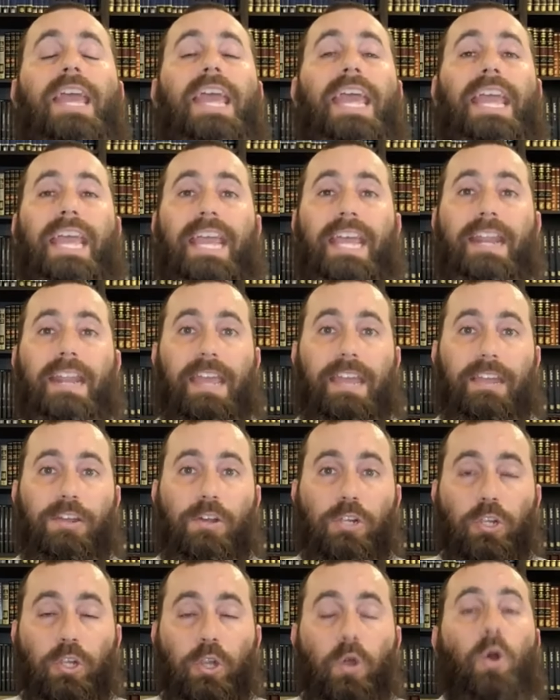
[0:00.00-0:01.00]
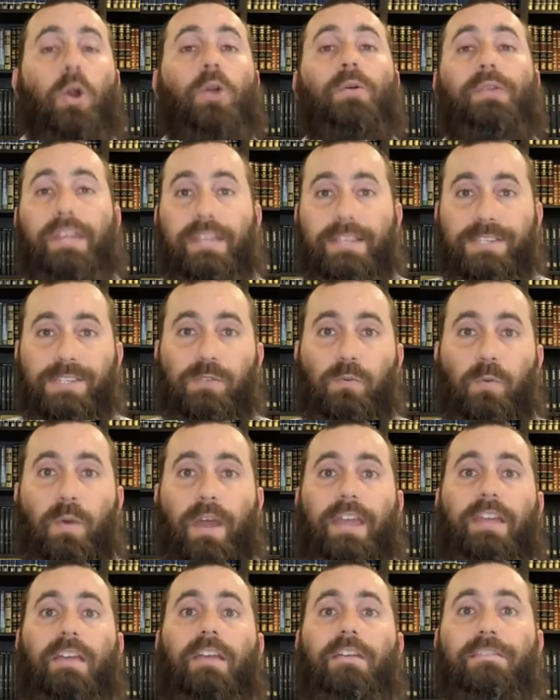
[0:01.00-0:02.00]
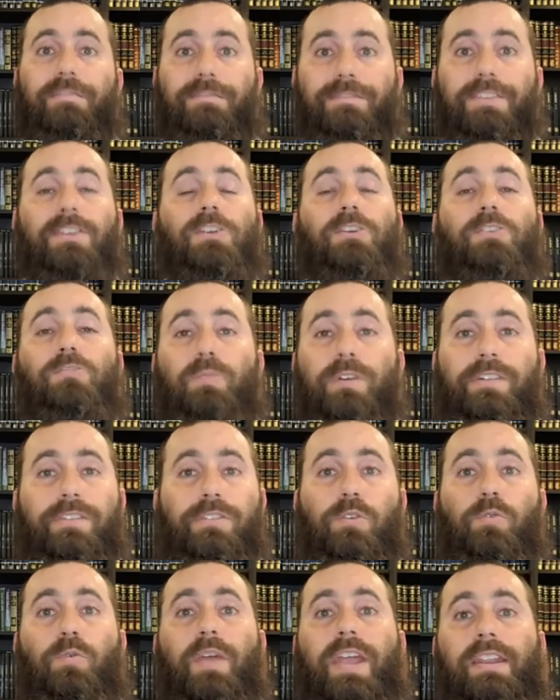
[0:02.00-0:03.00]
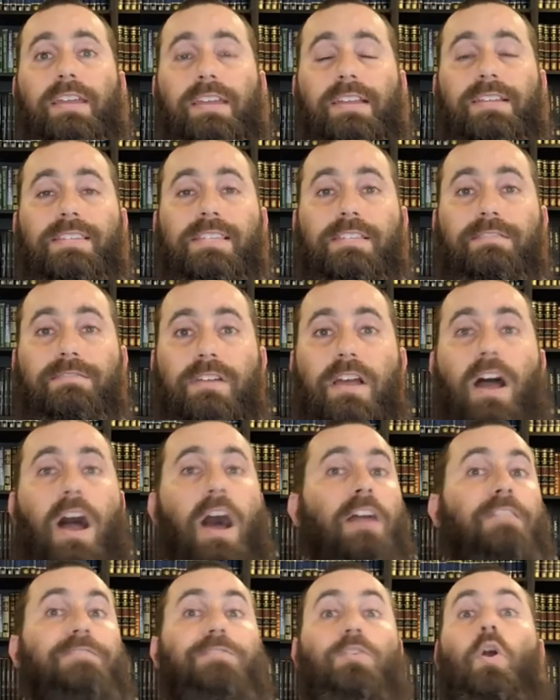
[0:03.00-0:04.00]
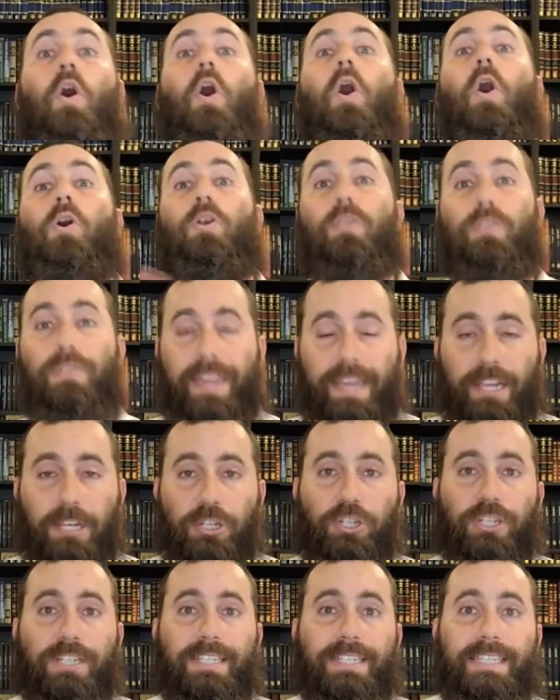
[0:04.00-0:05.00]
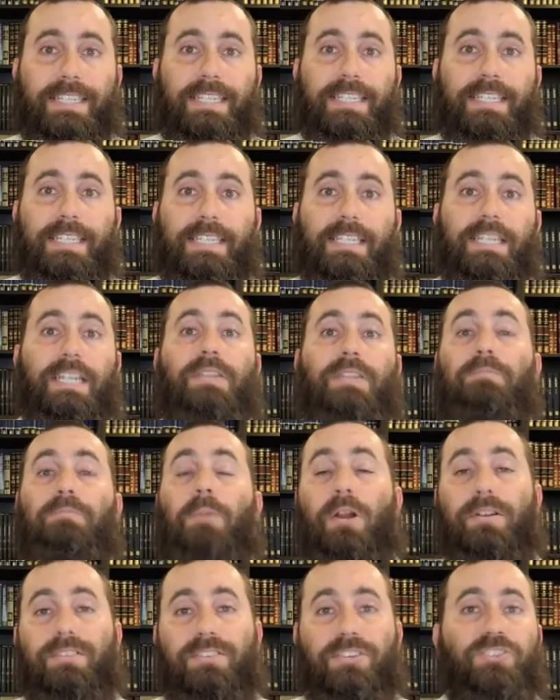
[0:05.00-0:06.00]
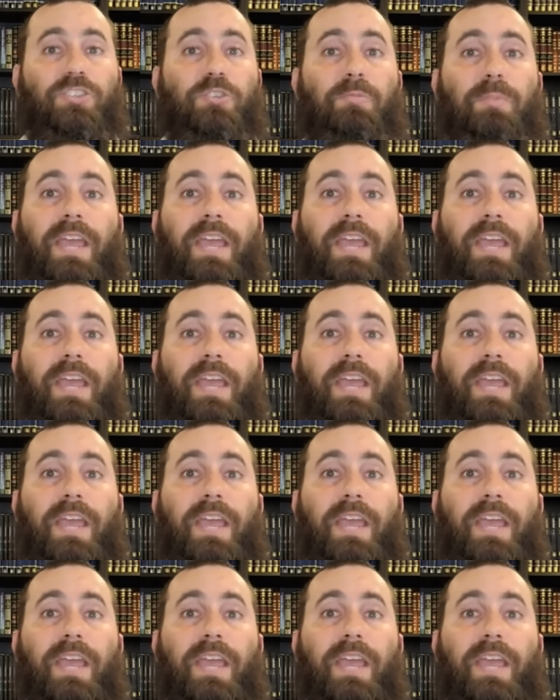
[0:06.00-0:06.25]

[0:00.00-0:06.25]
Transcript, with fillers: in a glorious way, filled with the radiance of God for all nations to see and participate